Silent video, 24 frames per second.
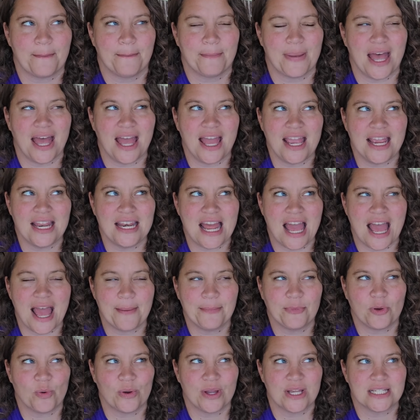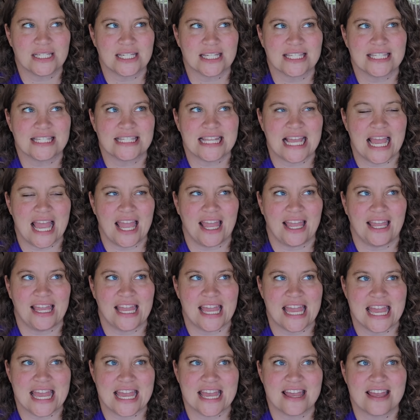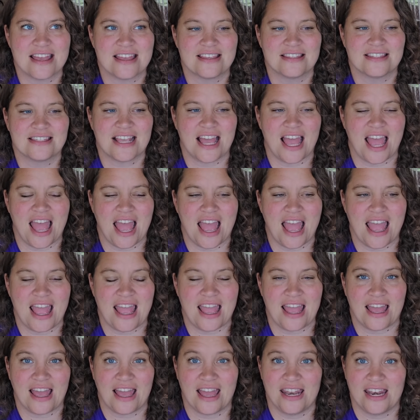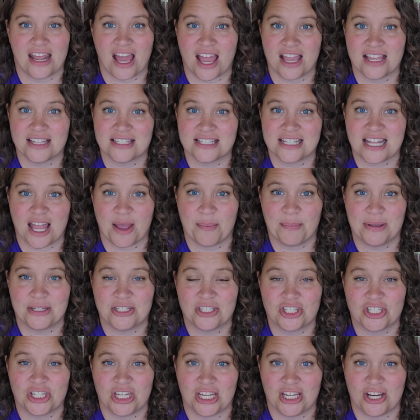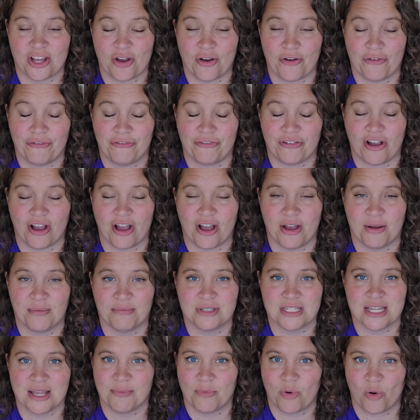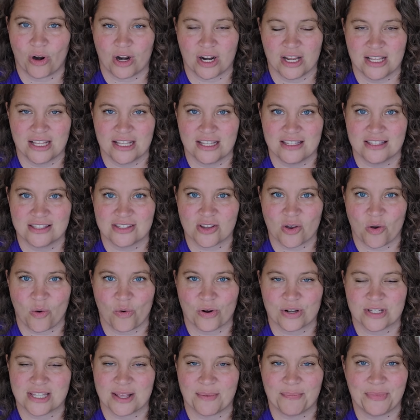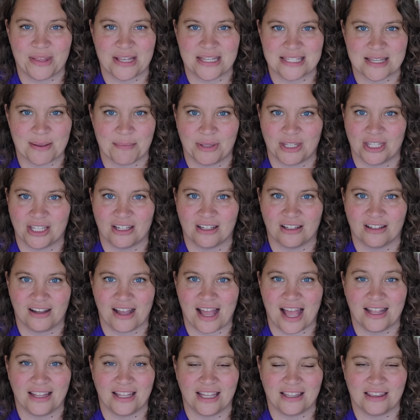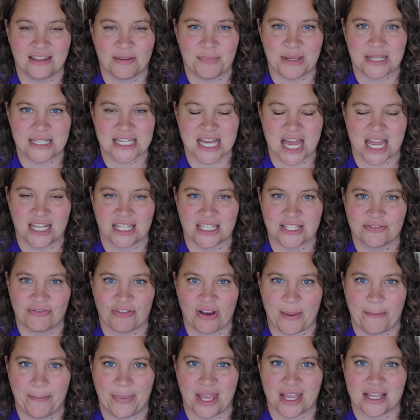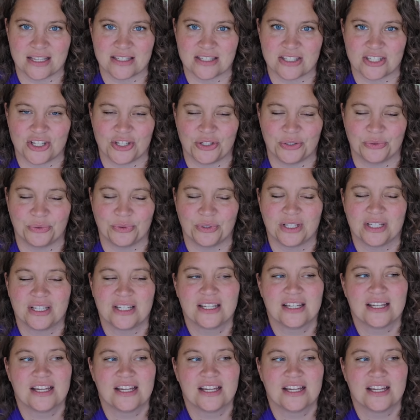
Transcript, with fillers: Mine, I'm going to say, is an iced cappuccino from Tim Hortons or something similar. I like the McDonald's frappes too.